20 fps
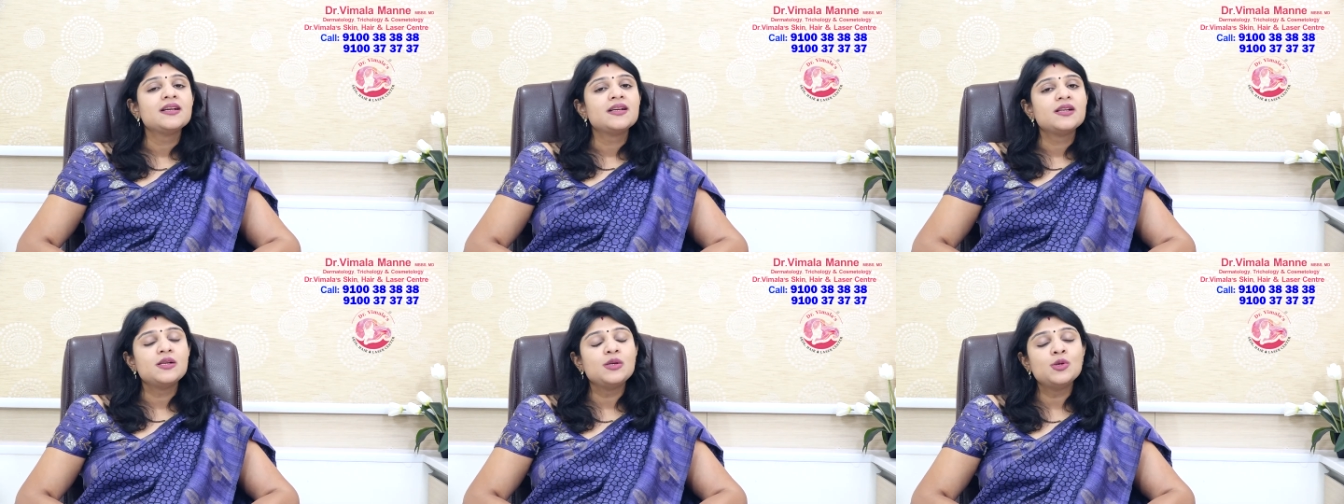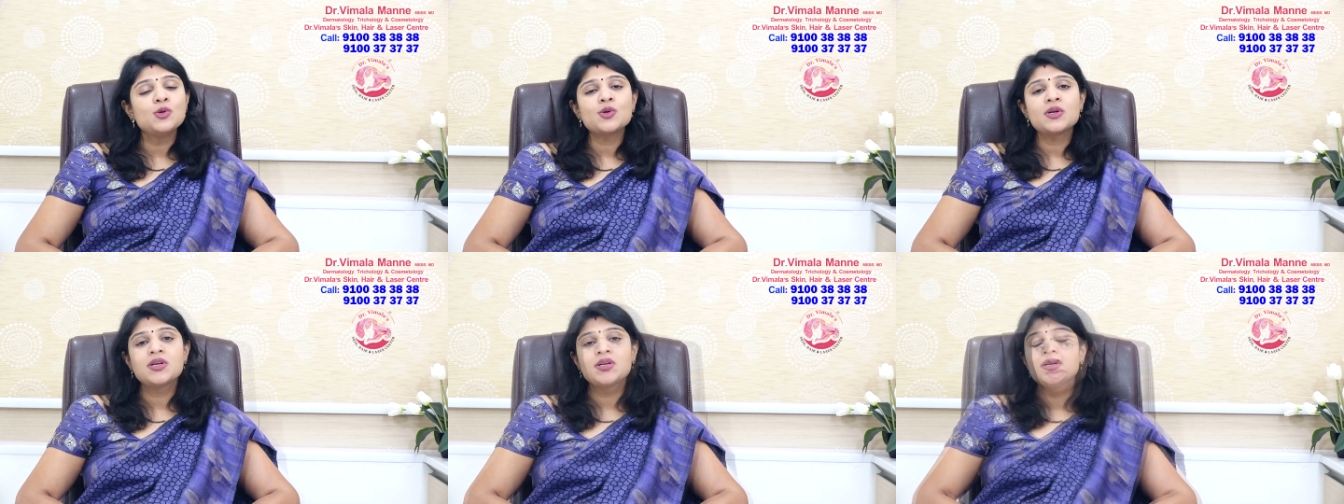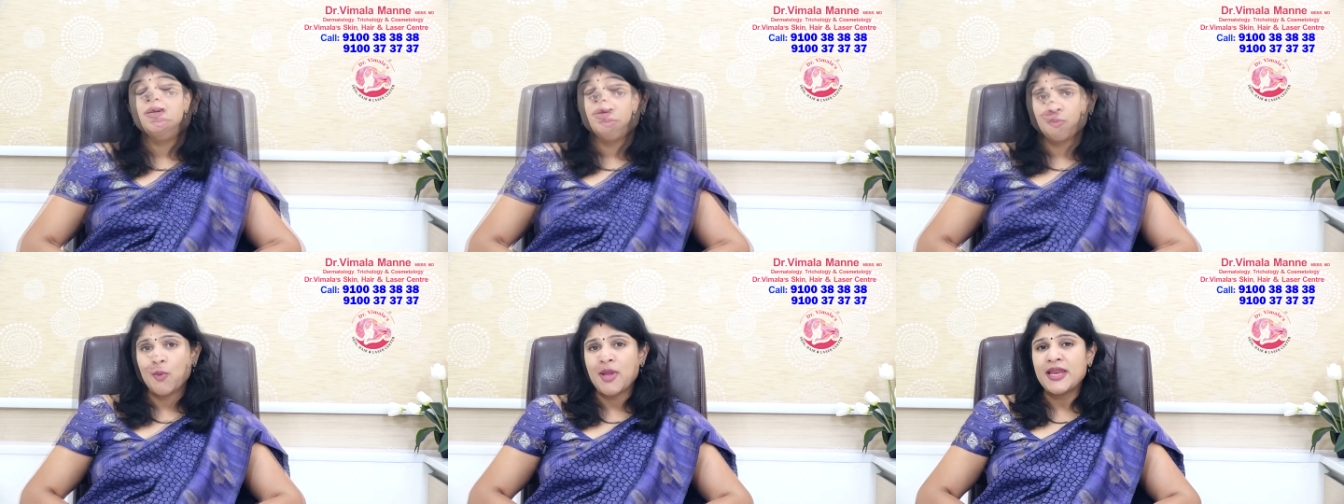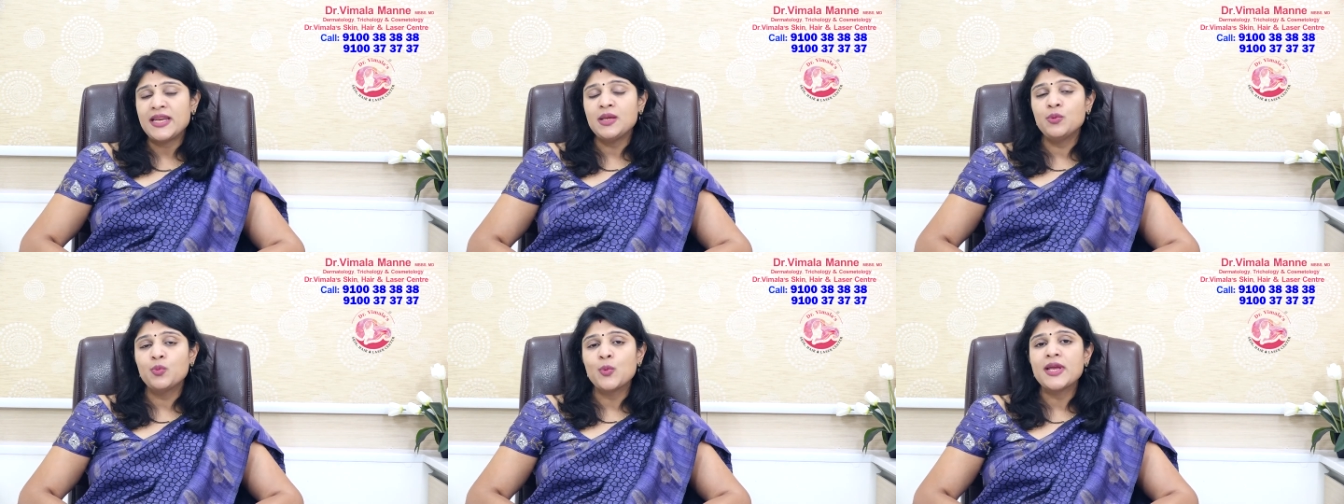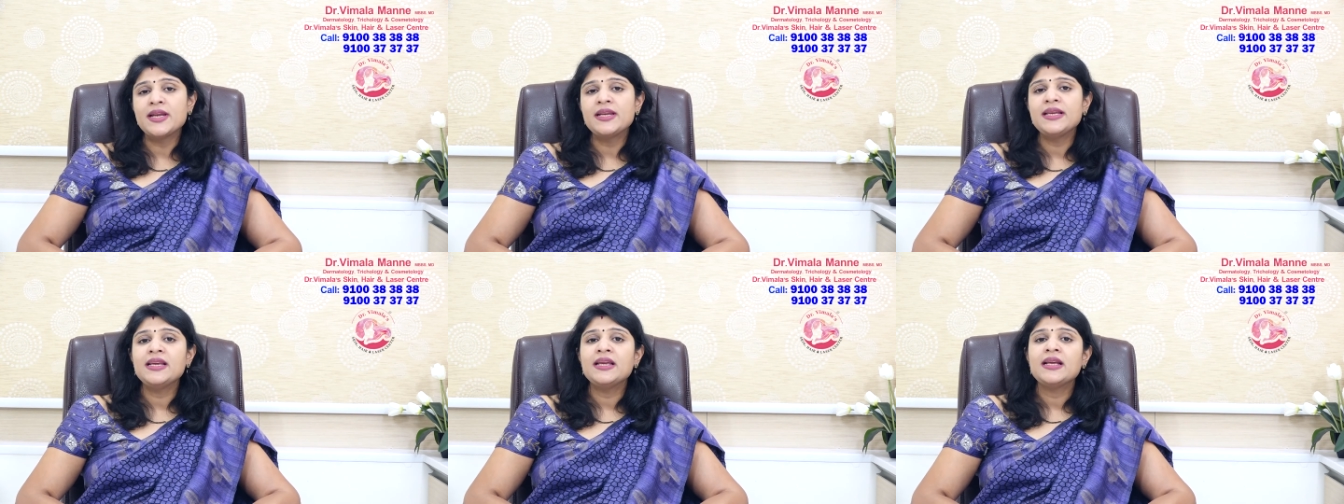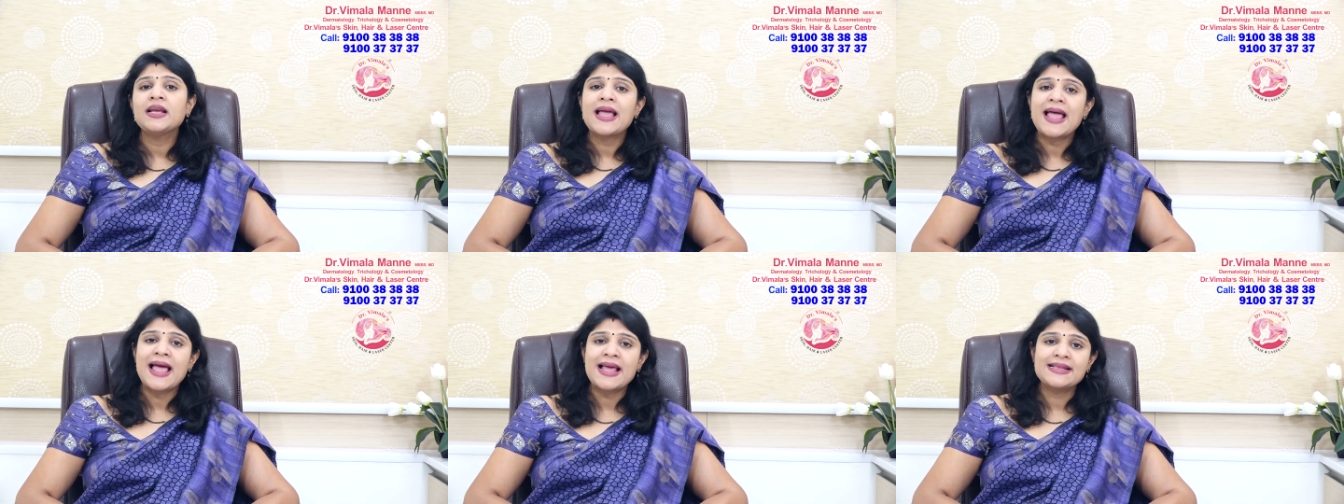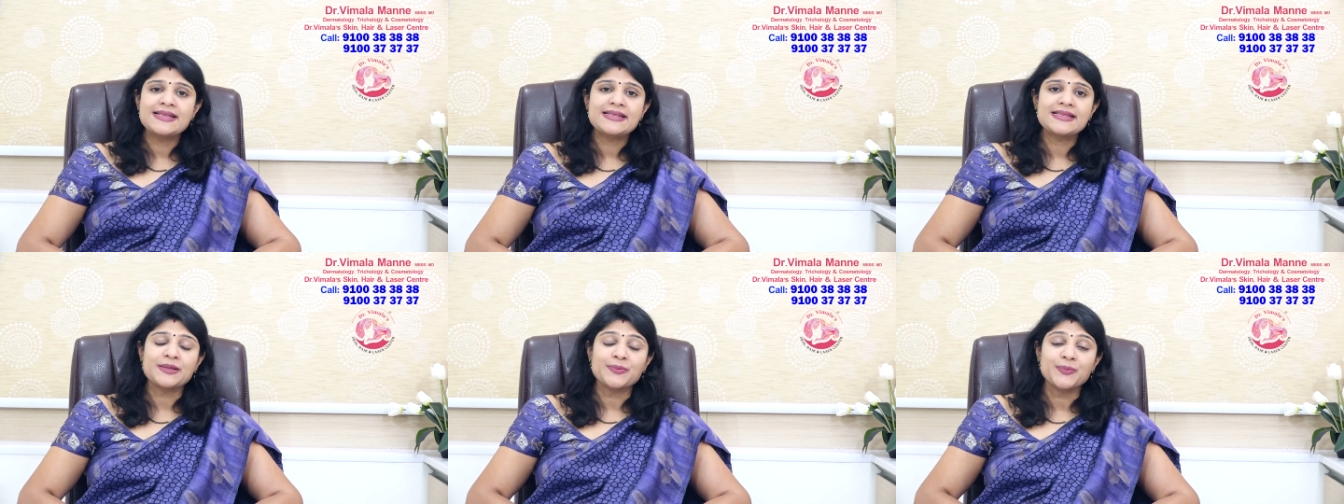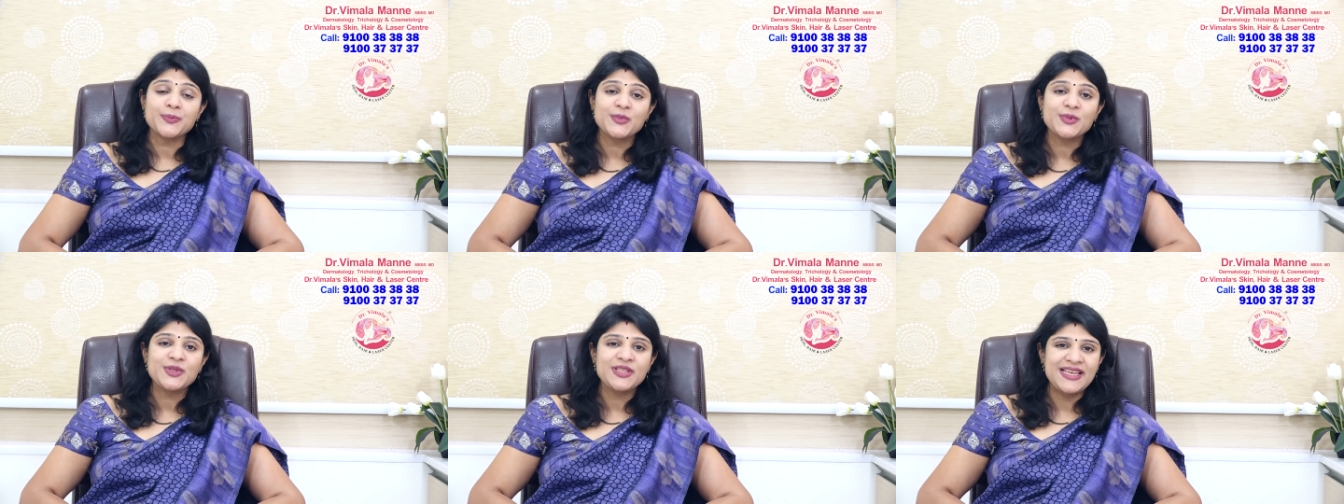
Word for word: look very very handsome.